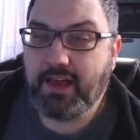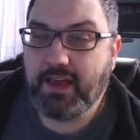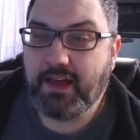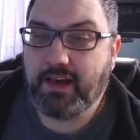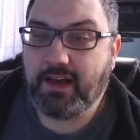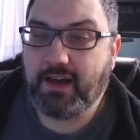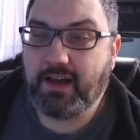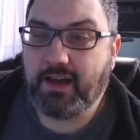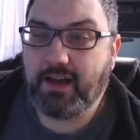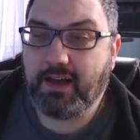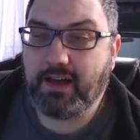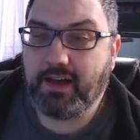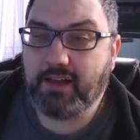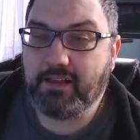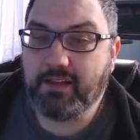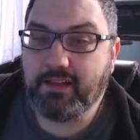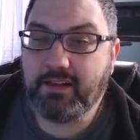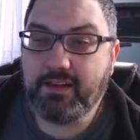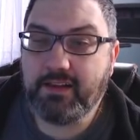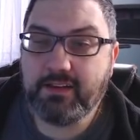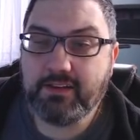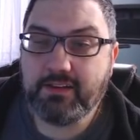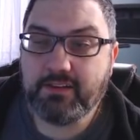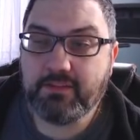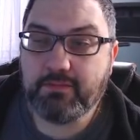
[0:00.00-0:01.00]

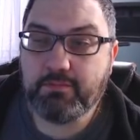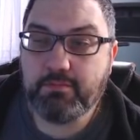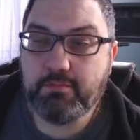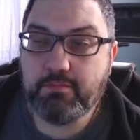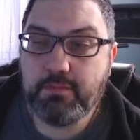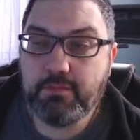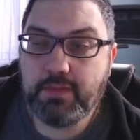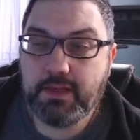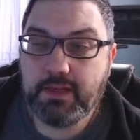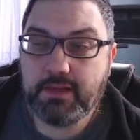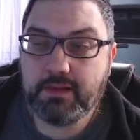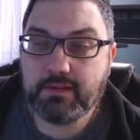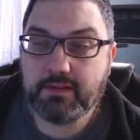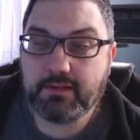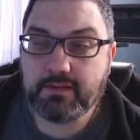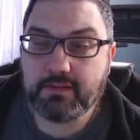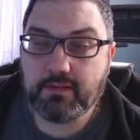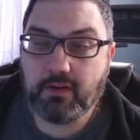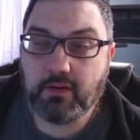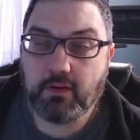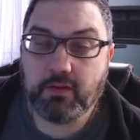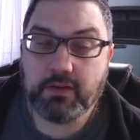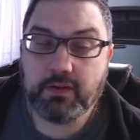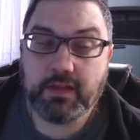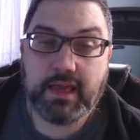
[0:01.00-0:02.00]
Linux Mint
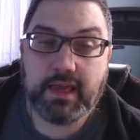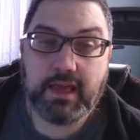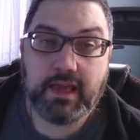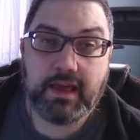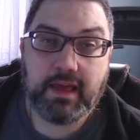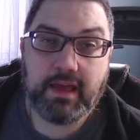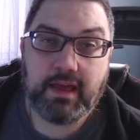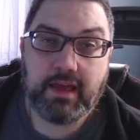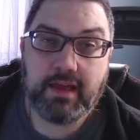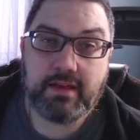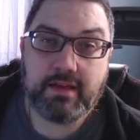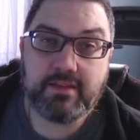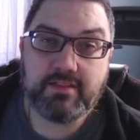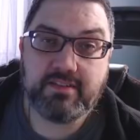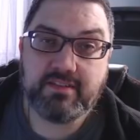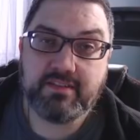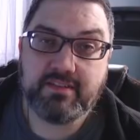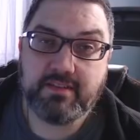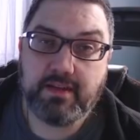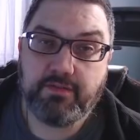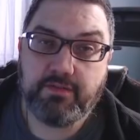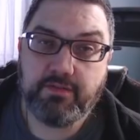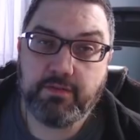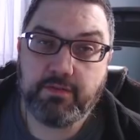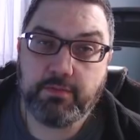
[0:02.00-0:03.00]
only had
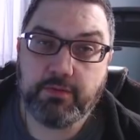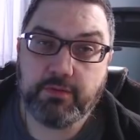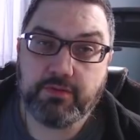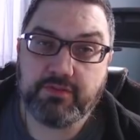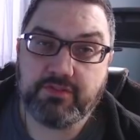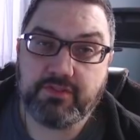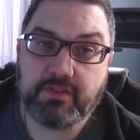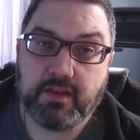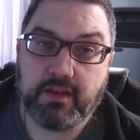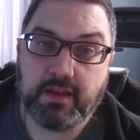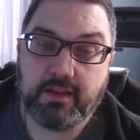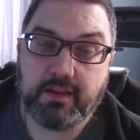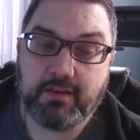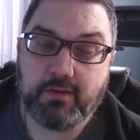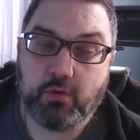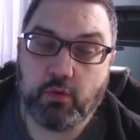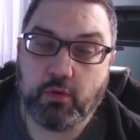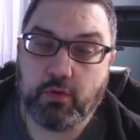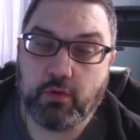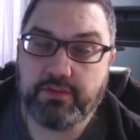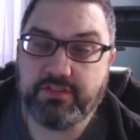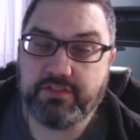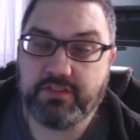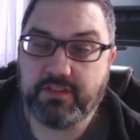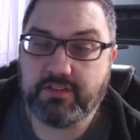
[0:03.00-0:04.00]
7%
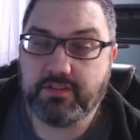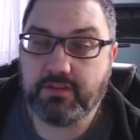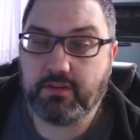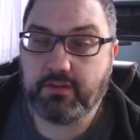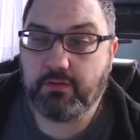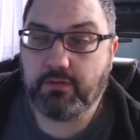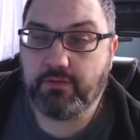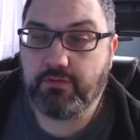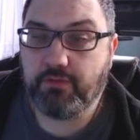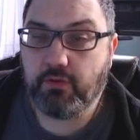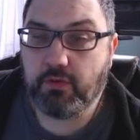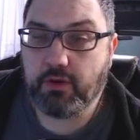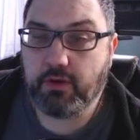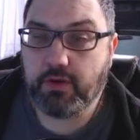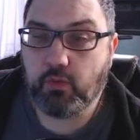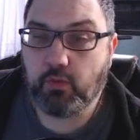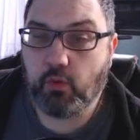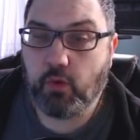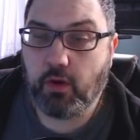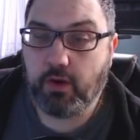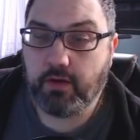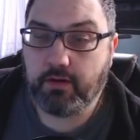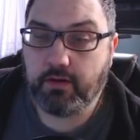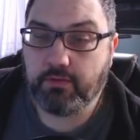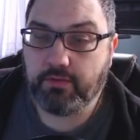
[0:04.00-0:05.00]
or
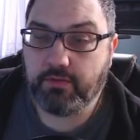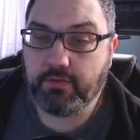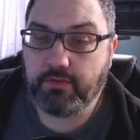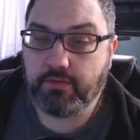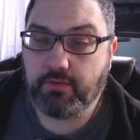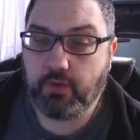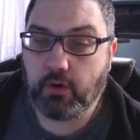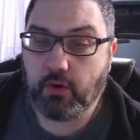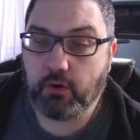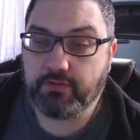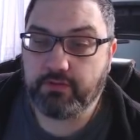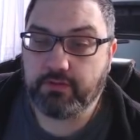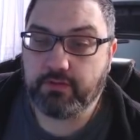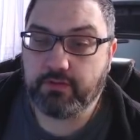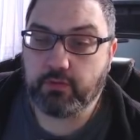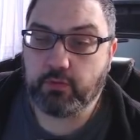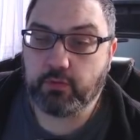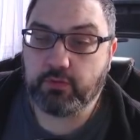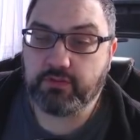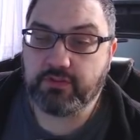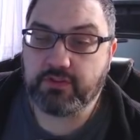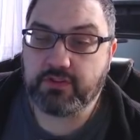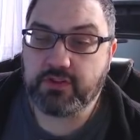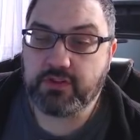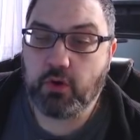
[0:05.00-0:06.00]
641 of the votes. There
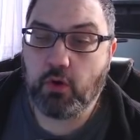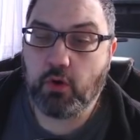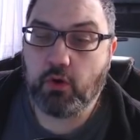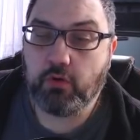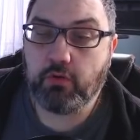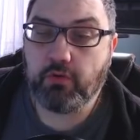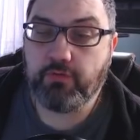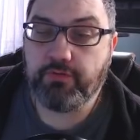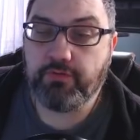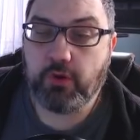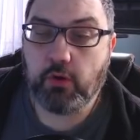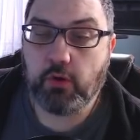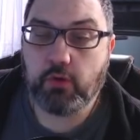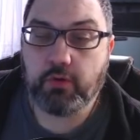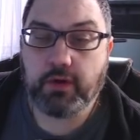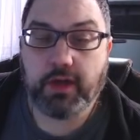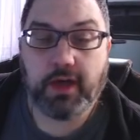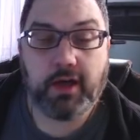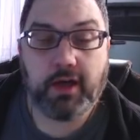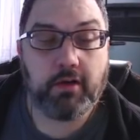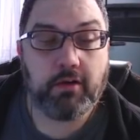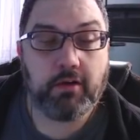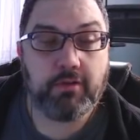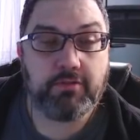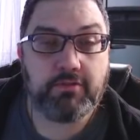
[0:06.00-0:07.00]
was a total vote
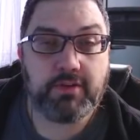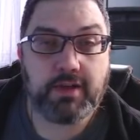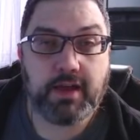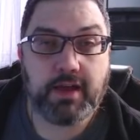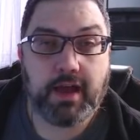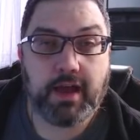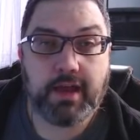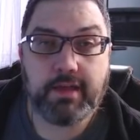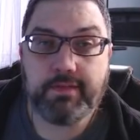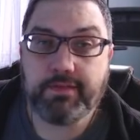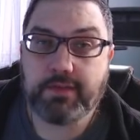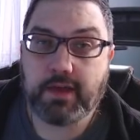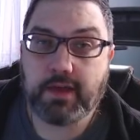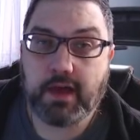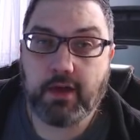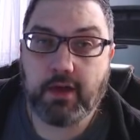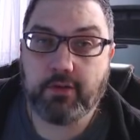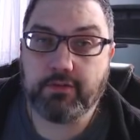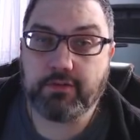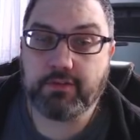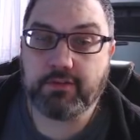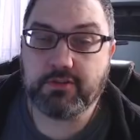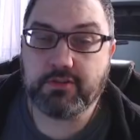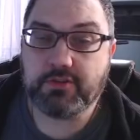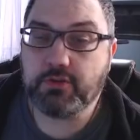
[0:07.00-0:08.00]
count of
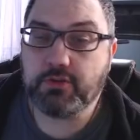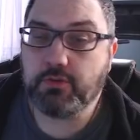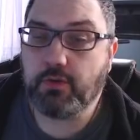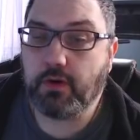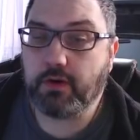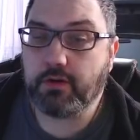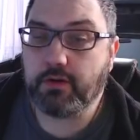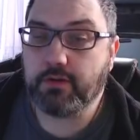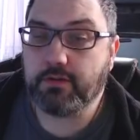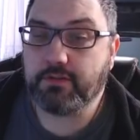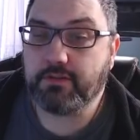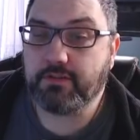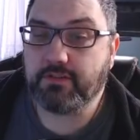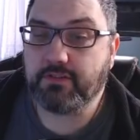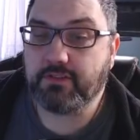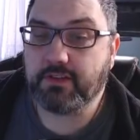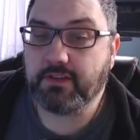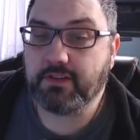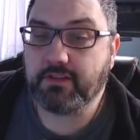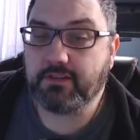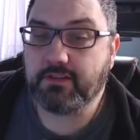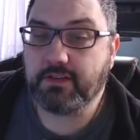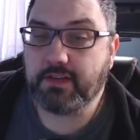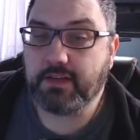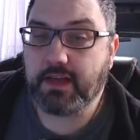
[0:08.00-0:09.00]

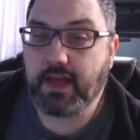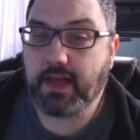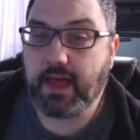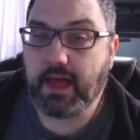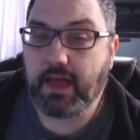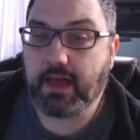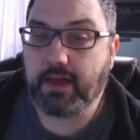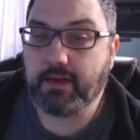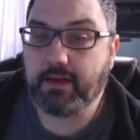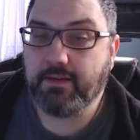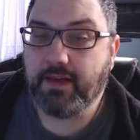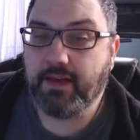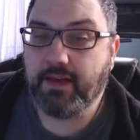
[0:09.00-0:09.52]
9,269.